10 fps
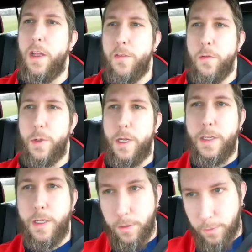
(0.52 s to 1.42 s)
Hey
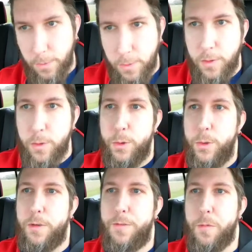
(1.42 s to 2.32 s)
everybody,
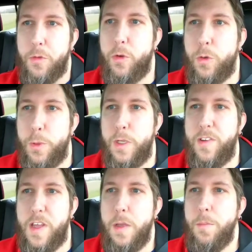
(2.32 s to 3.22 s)
Stork from Stork
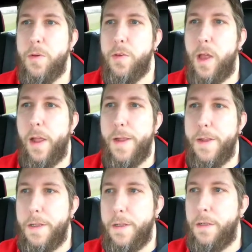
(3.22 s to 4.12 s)
Plays Games,
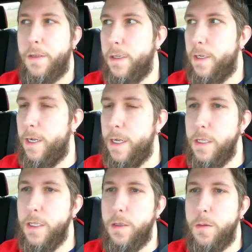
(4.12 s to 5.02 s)
and
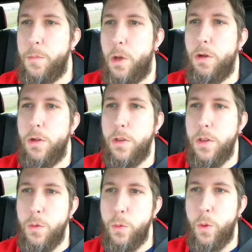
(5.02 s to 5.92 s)
I am
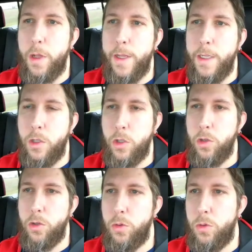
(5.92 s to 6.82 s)
on the way
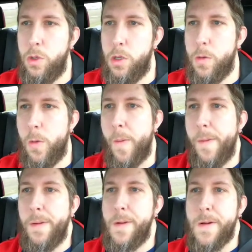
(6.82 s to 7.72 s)
to
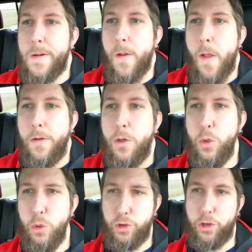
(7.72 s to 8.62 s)

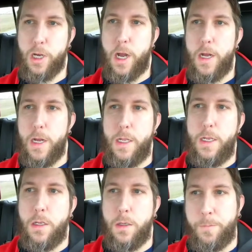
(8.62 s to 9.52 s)
Whosyercon.